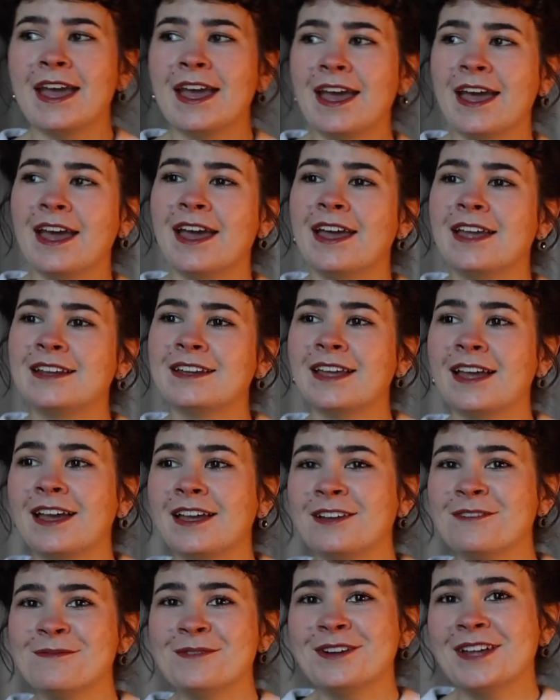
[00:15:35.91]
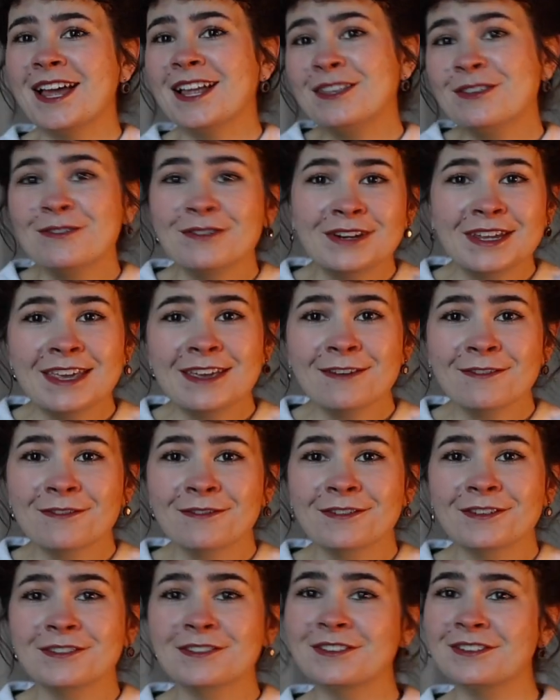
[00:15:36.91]
and I am on annual
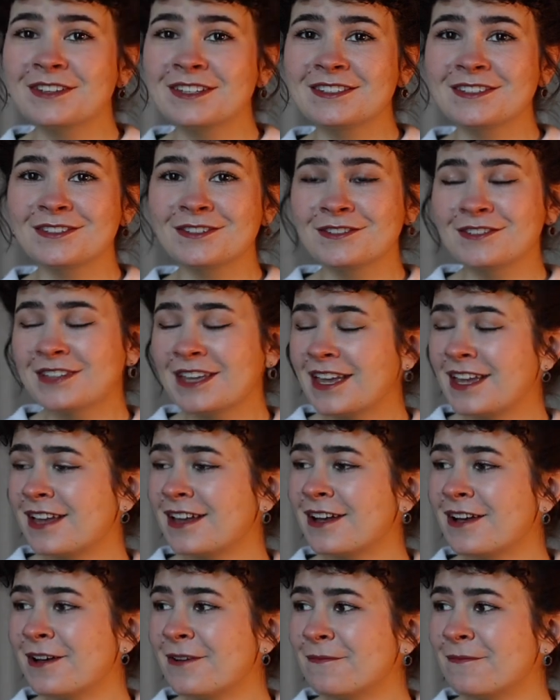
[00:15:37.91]
leave, so it's Tuesday